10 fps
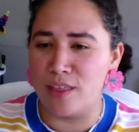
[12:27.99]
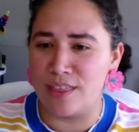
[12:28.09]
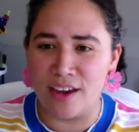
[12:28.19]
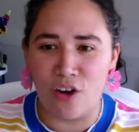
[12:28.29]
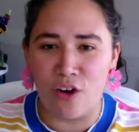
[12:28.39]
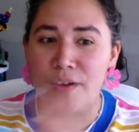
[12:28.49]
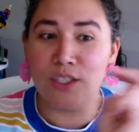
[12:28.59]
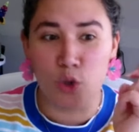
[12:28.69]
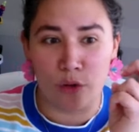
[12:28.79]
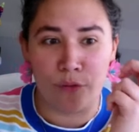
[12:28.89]
think of
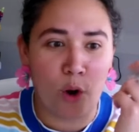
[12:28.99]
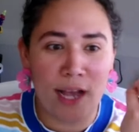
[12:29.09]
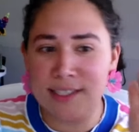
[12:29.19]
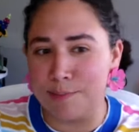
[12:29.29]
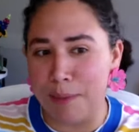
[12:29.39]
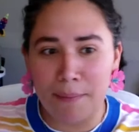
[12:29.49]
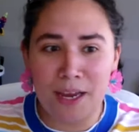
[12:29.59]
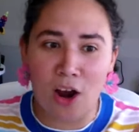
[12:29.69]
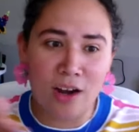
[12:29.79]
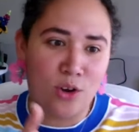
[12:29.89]
as good for us maybe are